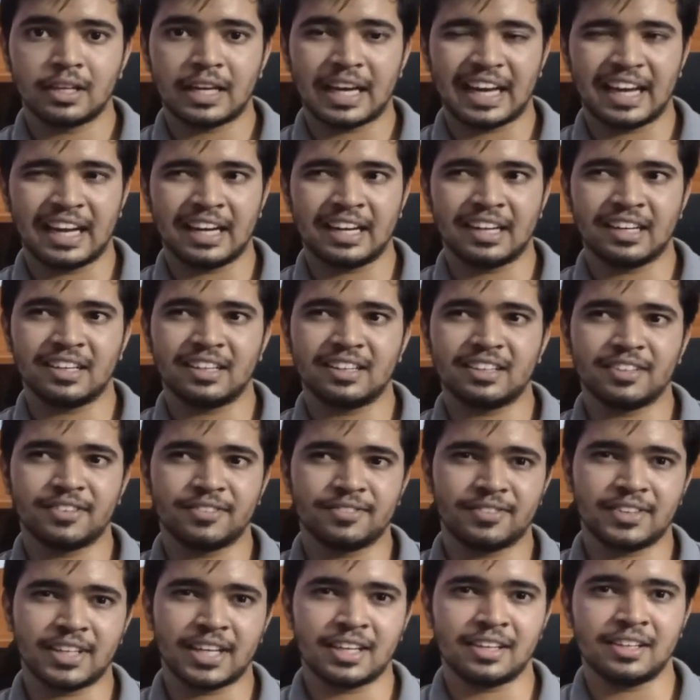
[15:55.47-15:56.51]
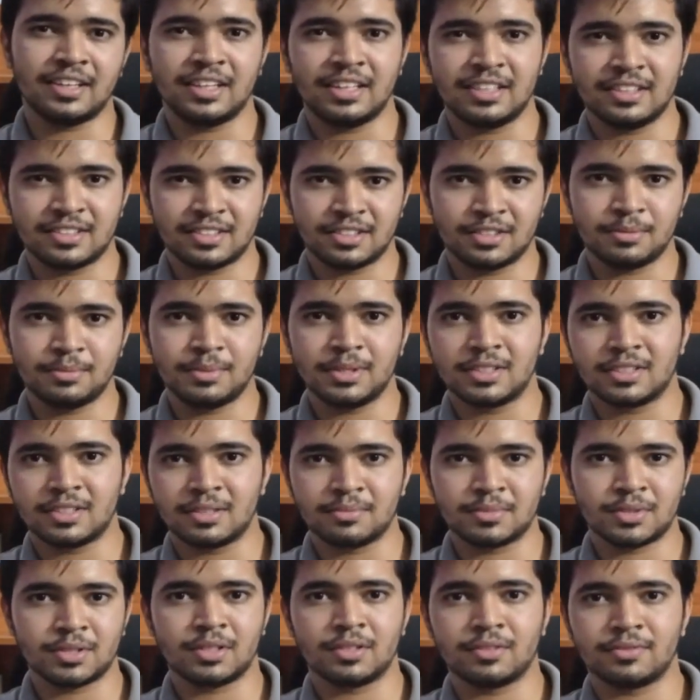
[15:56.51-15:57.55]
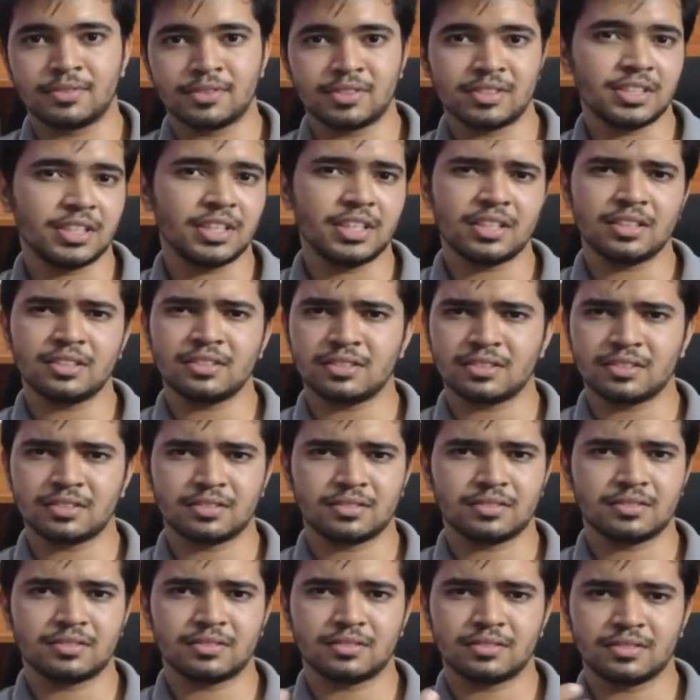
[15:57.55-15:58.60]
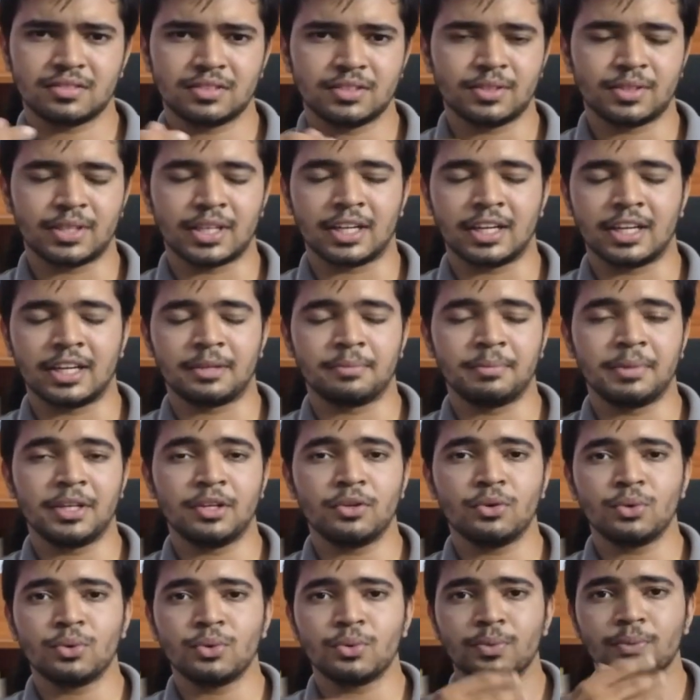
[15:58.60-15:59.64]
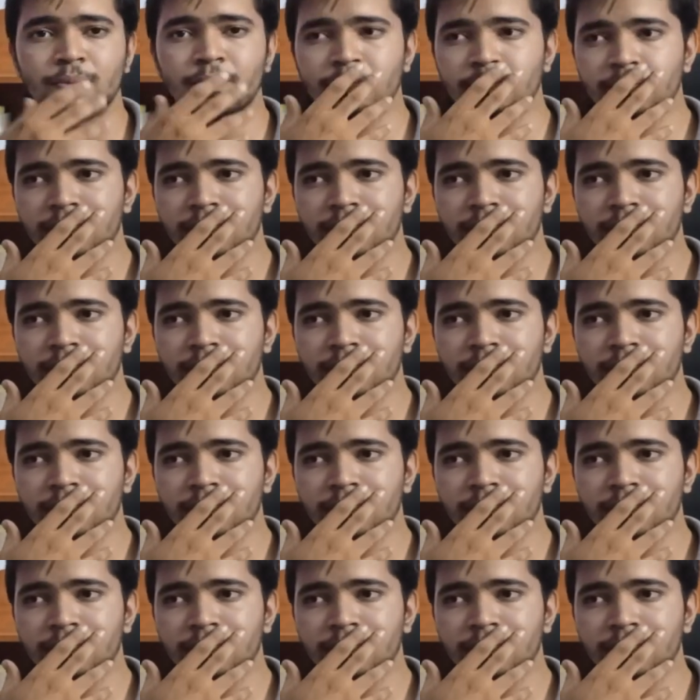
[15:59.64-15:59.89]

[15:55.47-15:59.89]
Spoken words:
and if there needs to be some sort of change, you can let me know